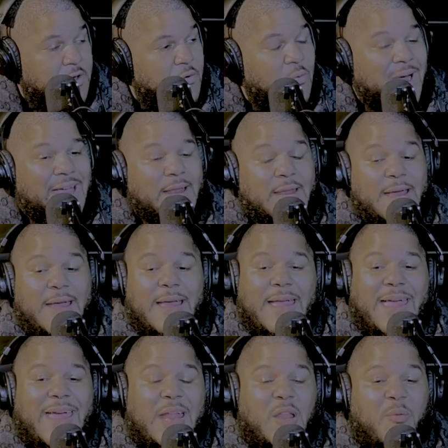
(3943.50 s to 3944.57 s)
Right?
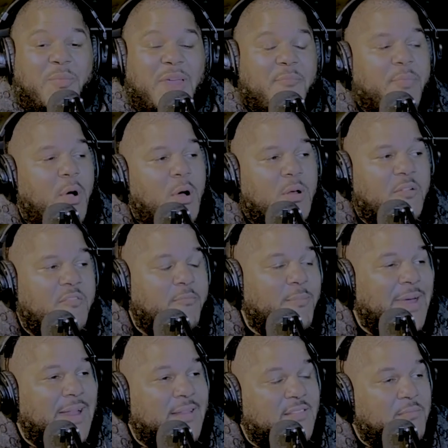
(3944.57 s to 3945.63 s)
And a big part of
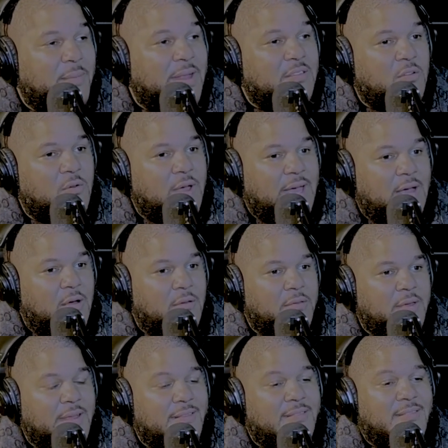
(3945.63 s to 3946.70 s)
men's mental health
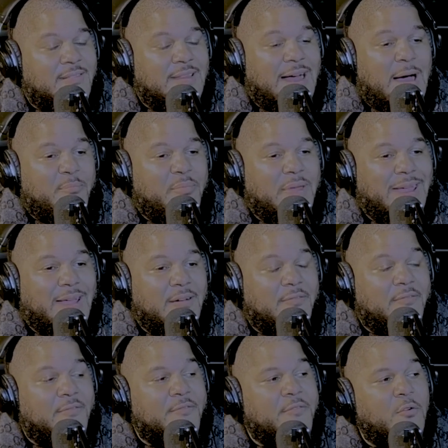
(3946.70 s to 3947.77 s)
is stop being
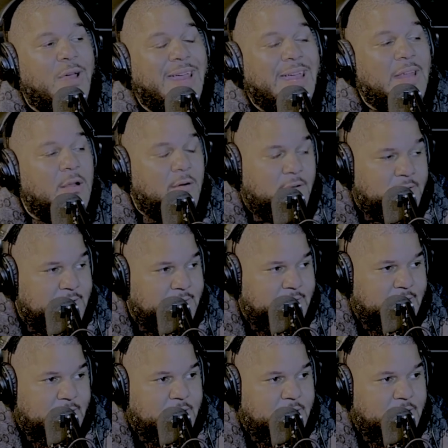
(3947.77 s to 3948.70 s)
afraid all the time.